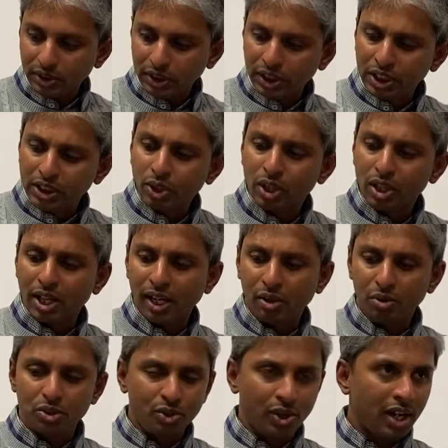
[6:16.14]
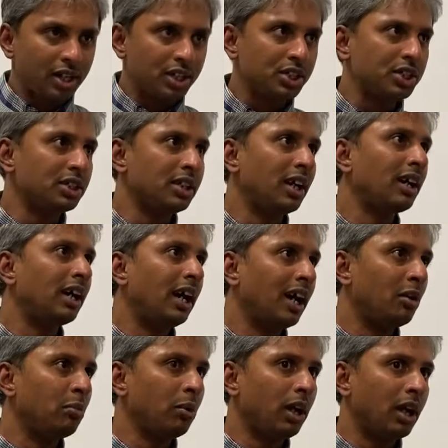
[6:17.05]
These are the kind of strategies that I
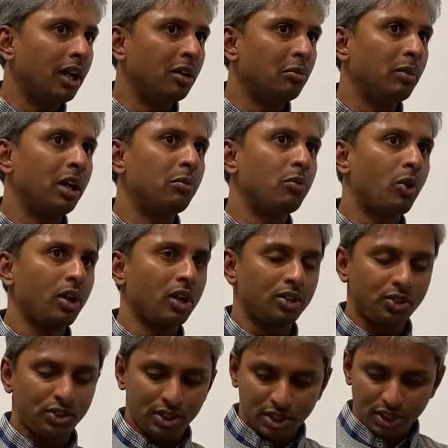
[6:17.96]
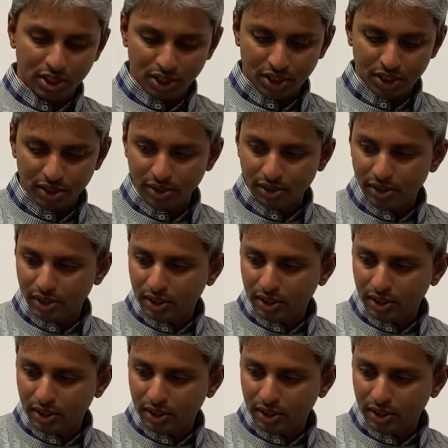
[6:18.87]
apply in my product research.